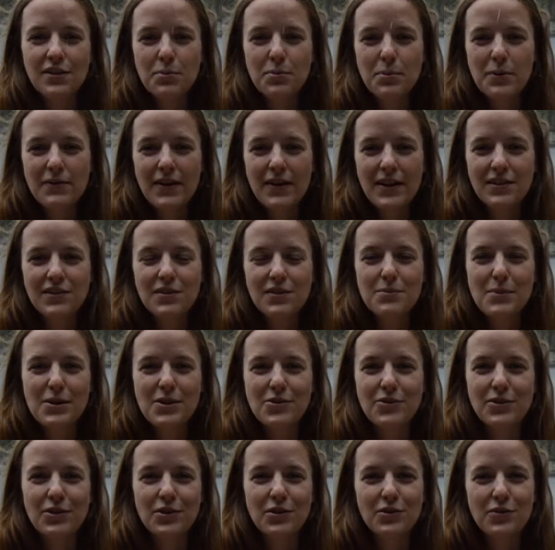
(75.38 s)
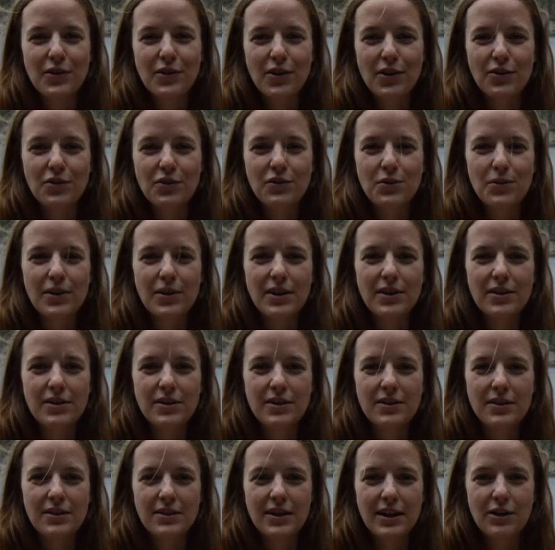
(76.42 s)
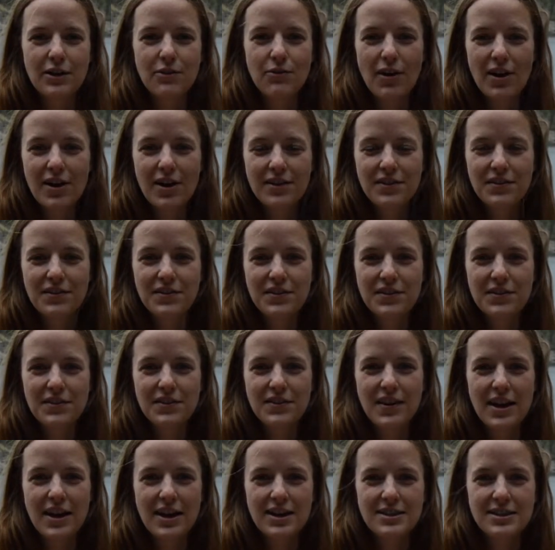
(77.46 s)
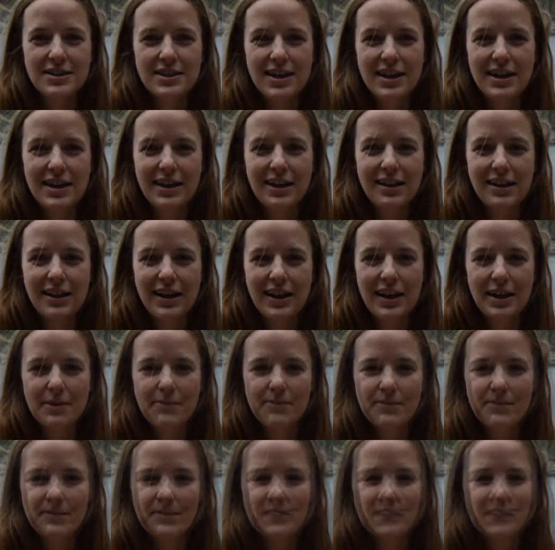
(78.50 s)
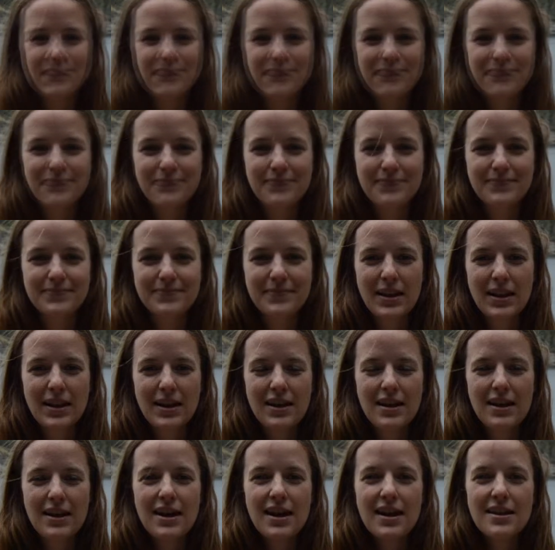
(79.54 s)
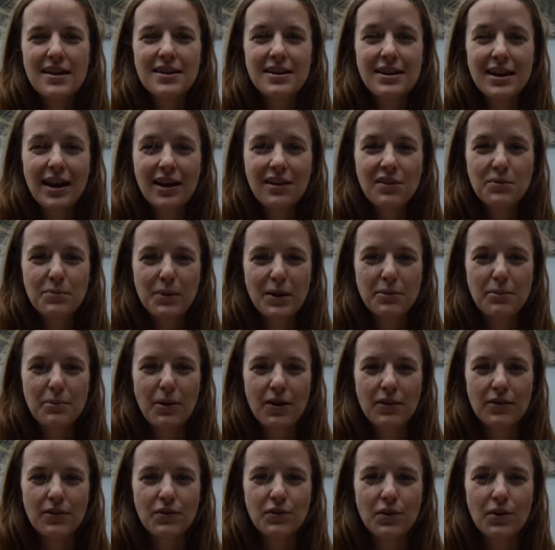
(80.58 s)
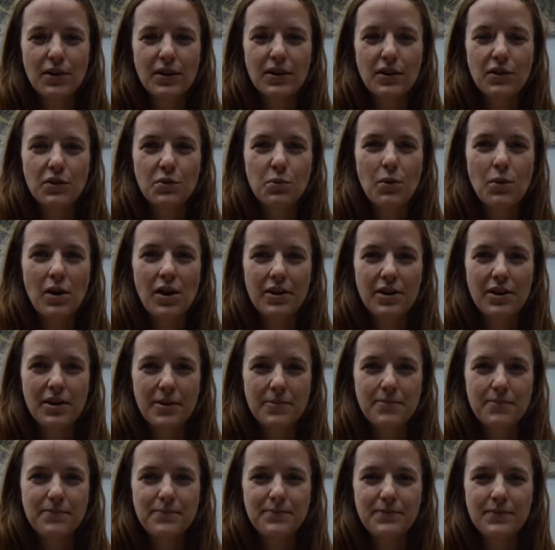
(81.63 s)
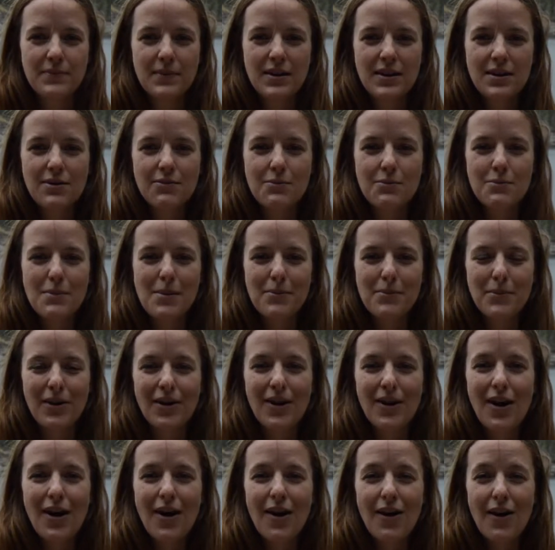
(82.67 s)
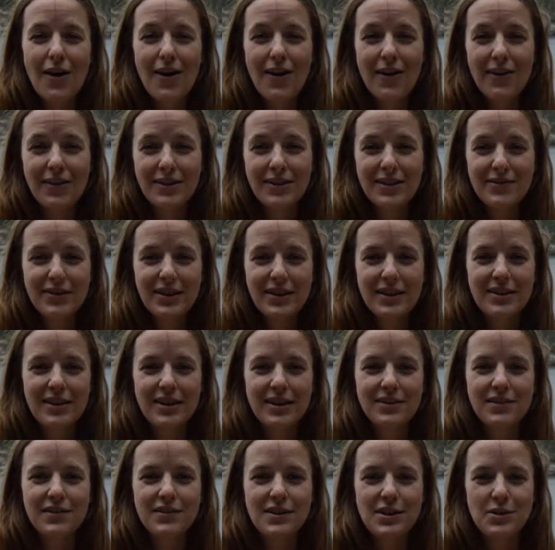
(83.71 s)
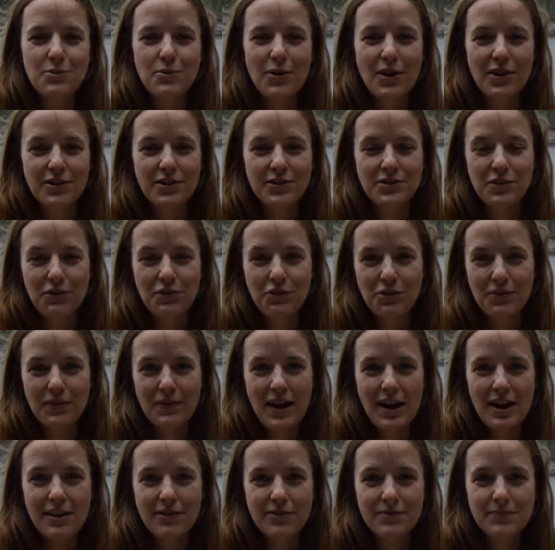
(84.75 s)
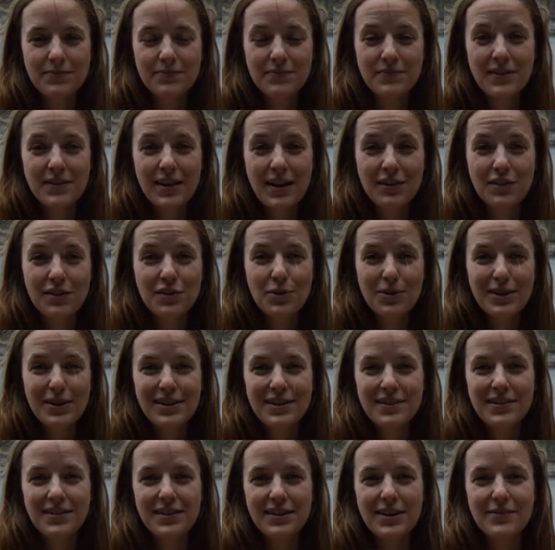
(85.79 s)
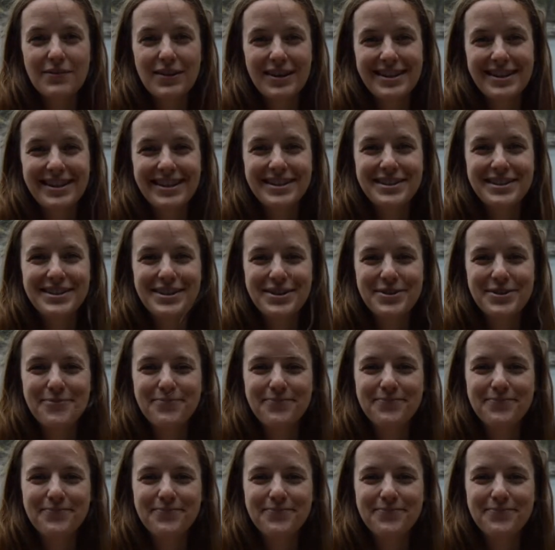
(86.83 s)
provides the minerals for our soil, like rocks, sand, and clay. The next big part of soil is water. Remember, all living things need water to survive, and soil is a living thing too.